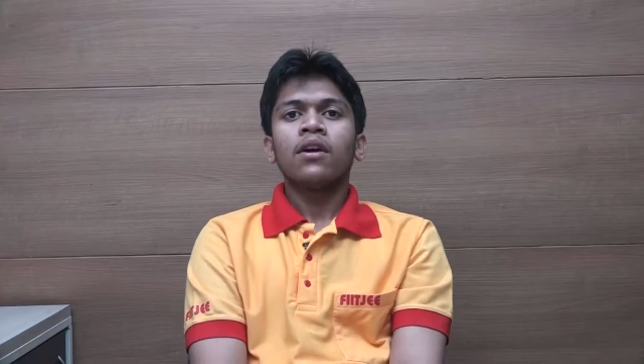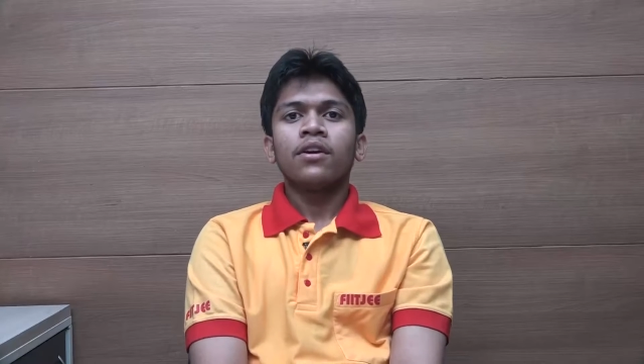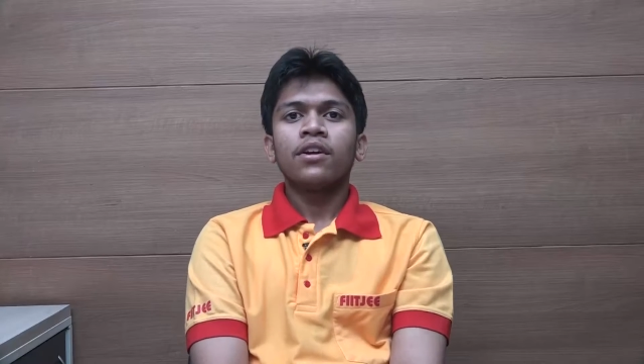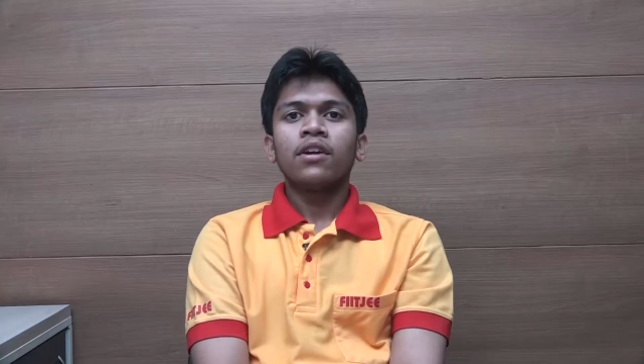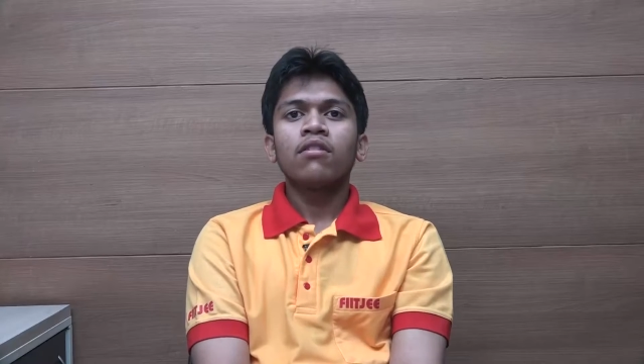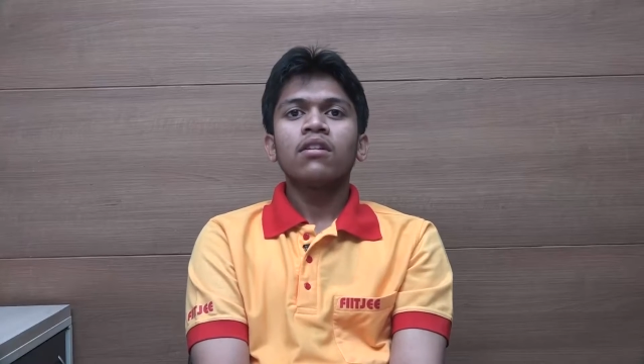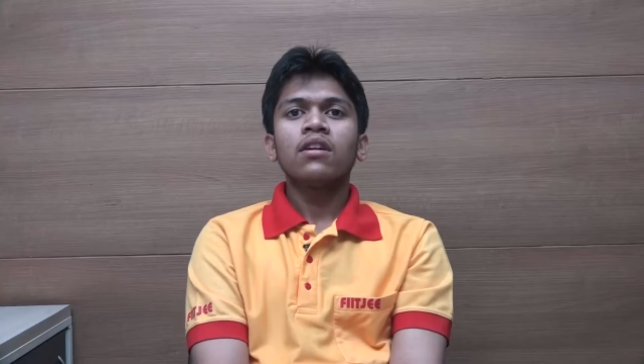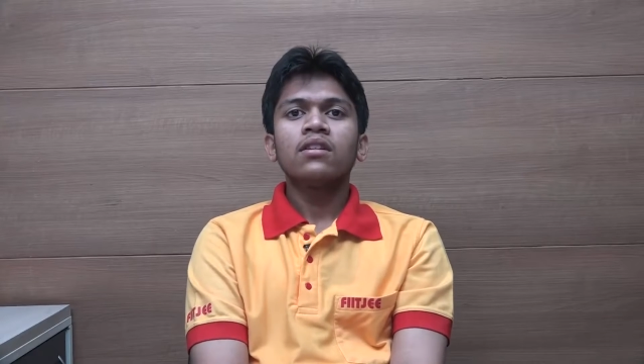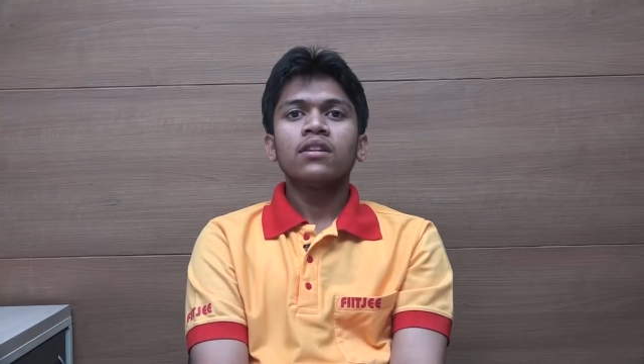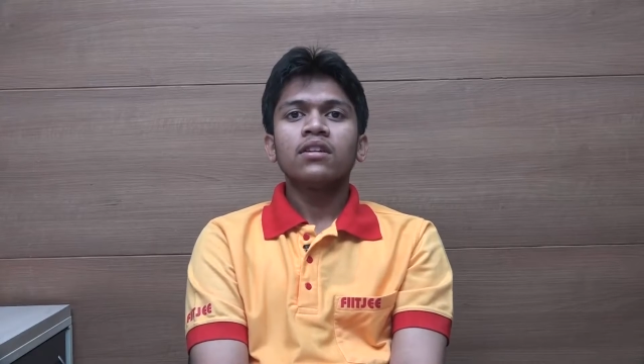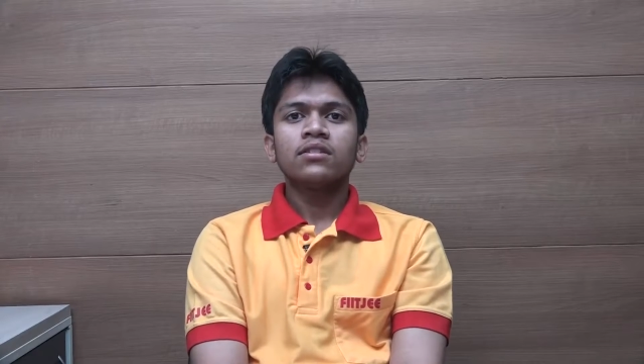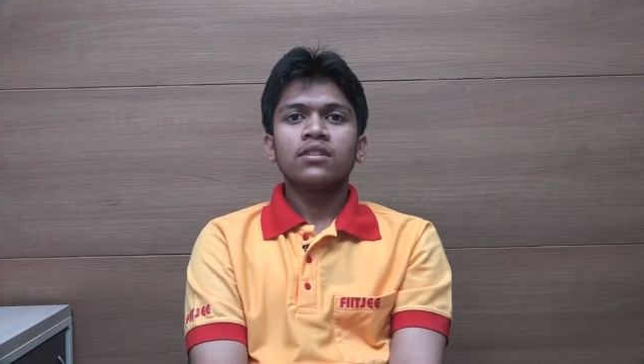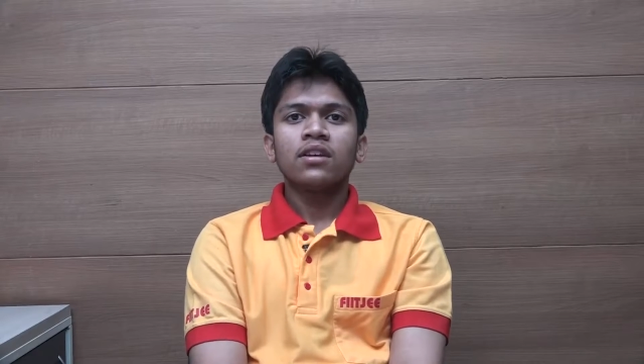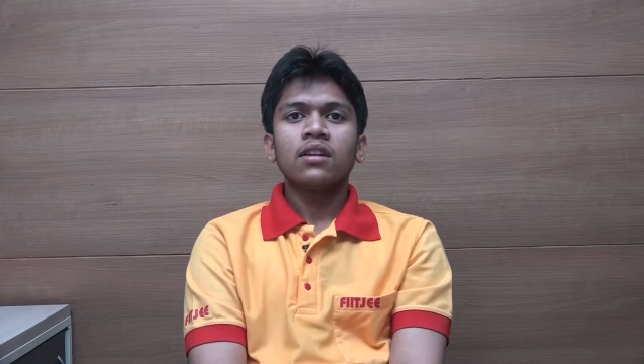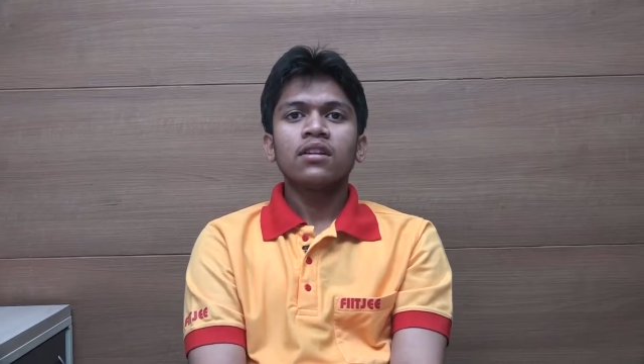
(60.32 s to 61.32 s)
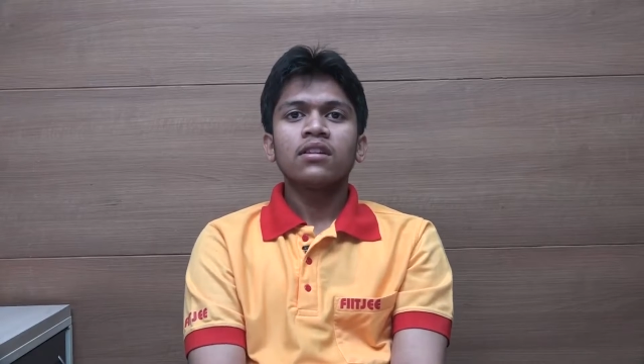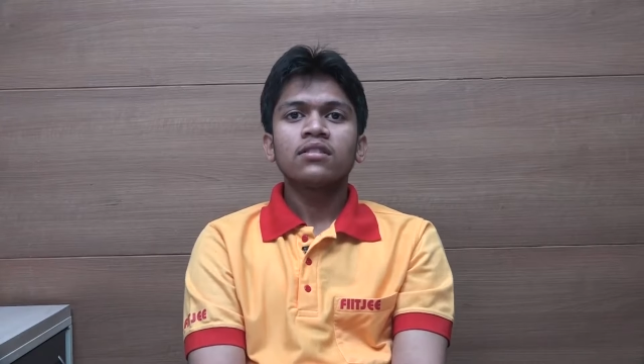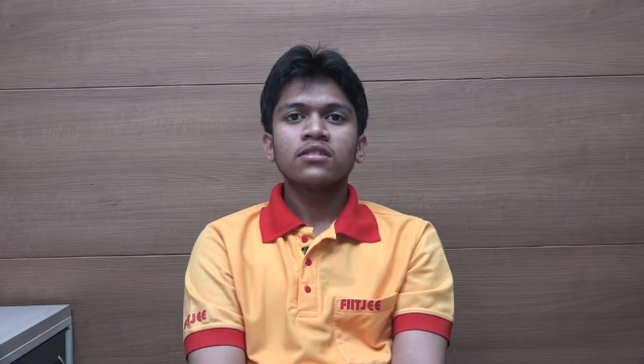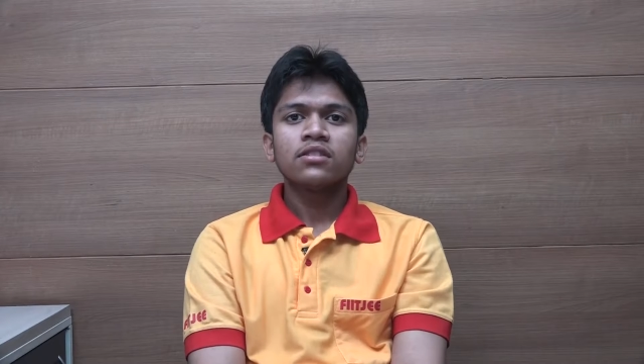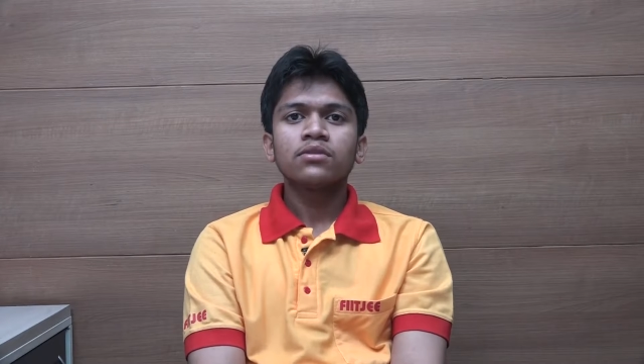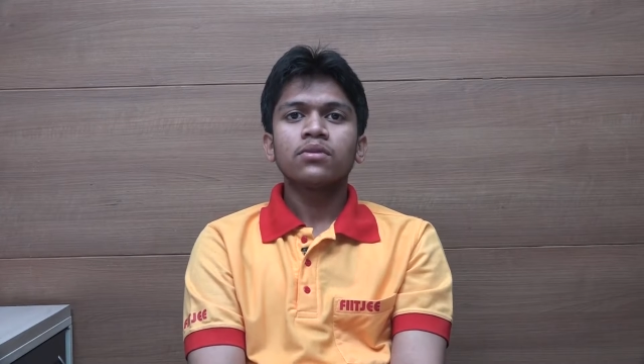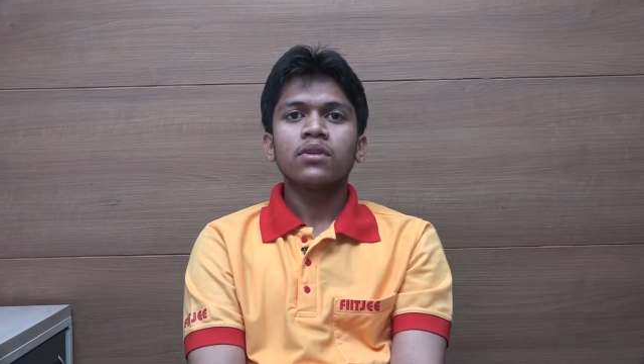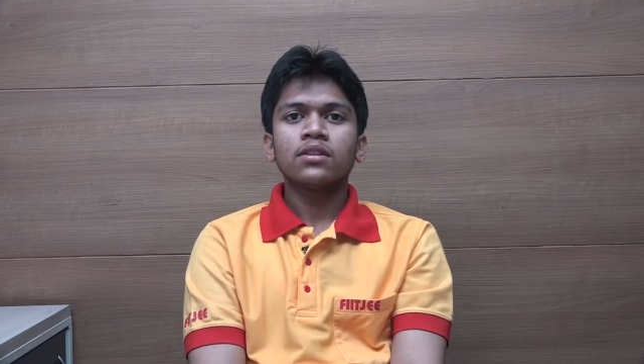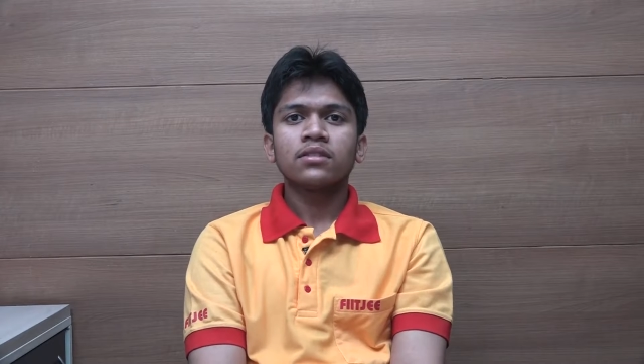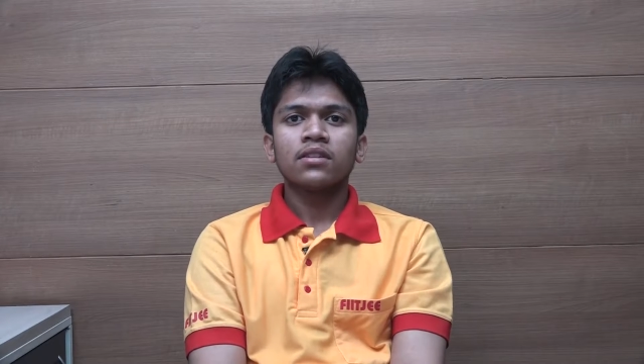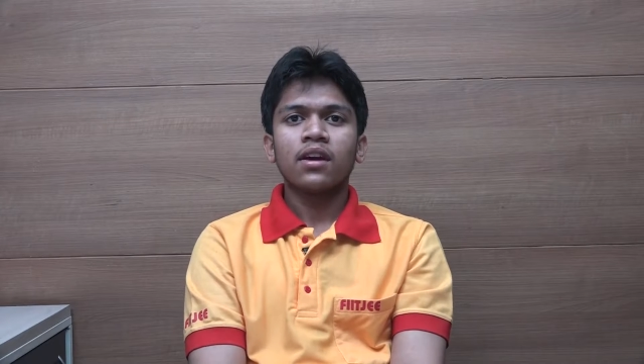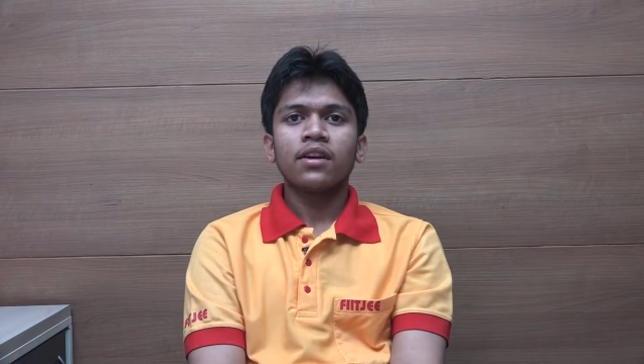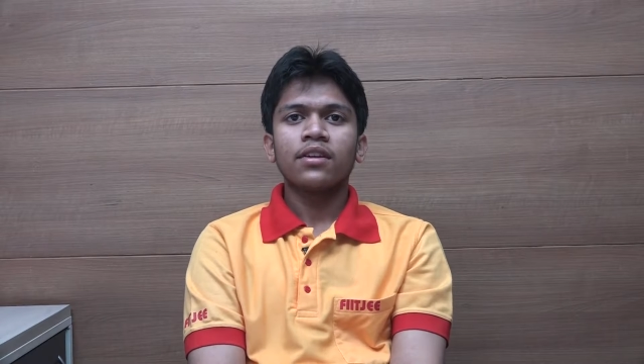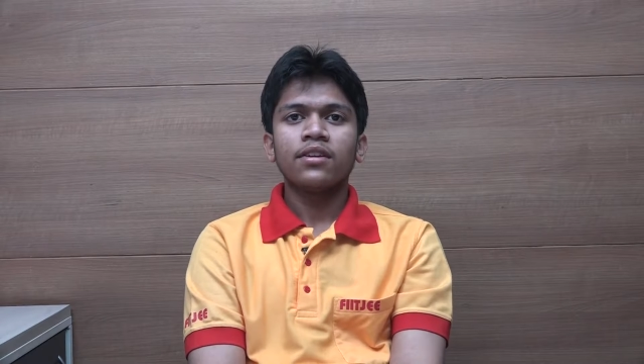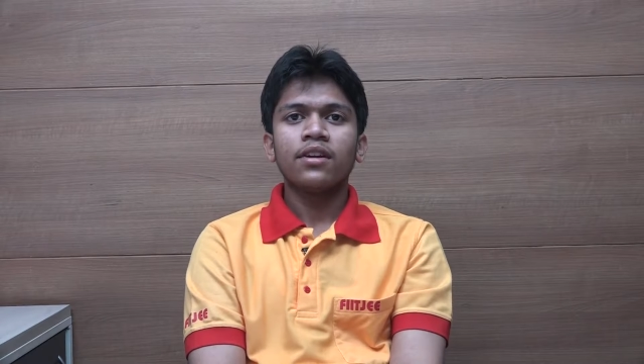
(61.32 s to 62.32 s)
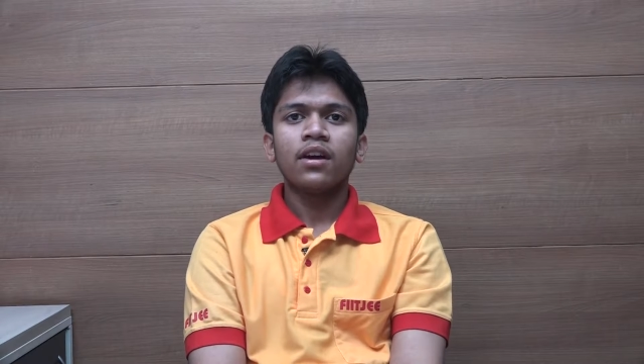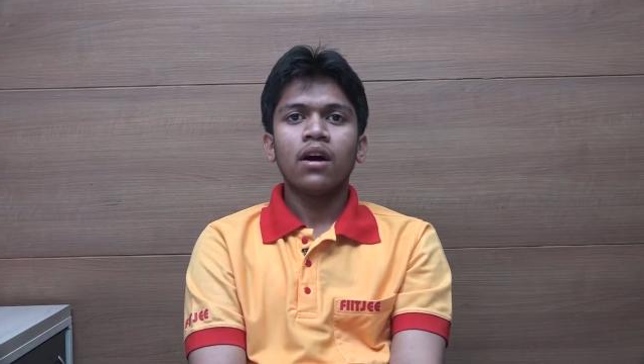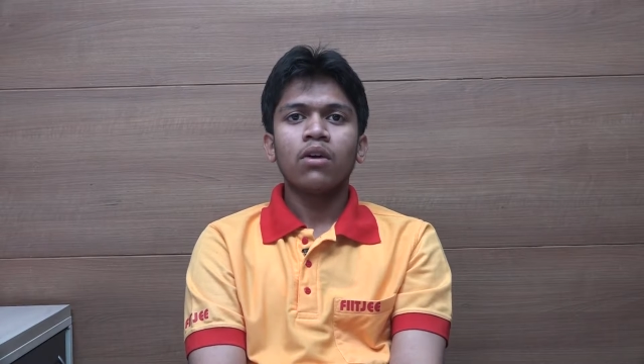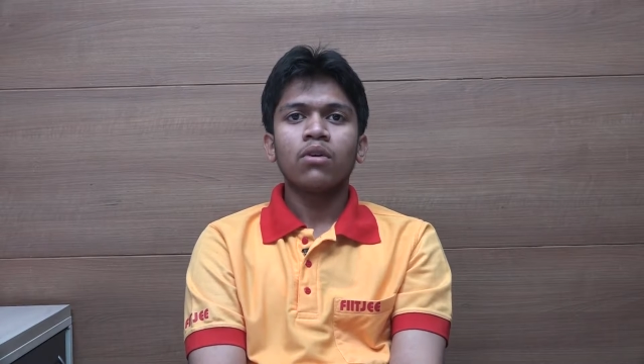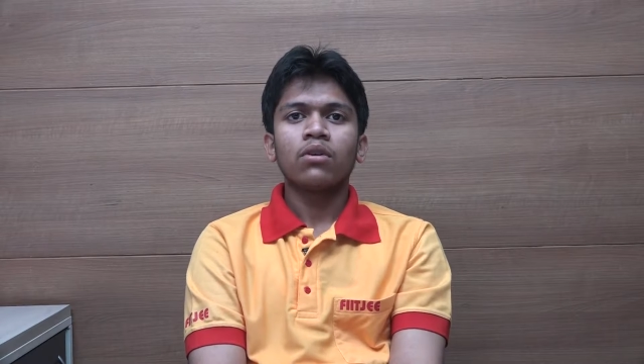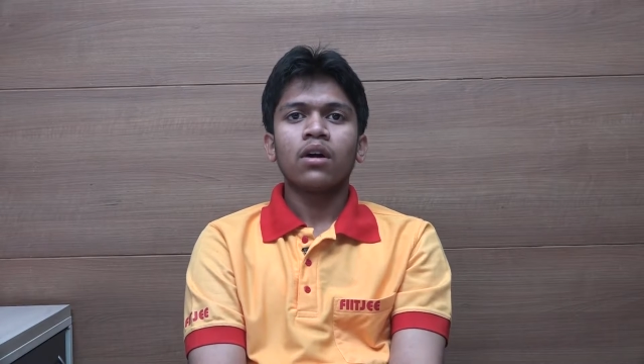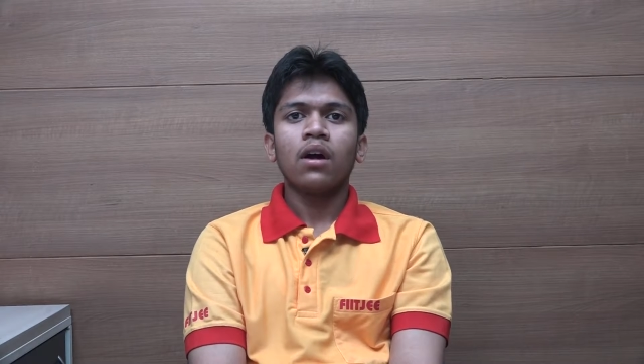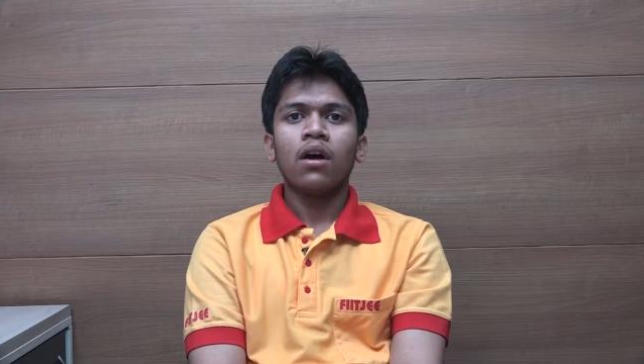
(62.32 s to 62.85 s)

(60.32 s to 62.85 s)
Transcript: Regular test analysis was carried out.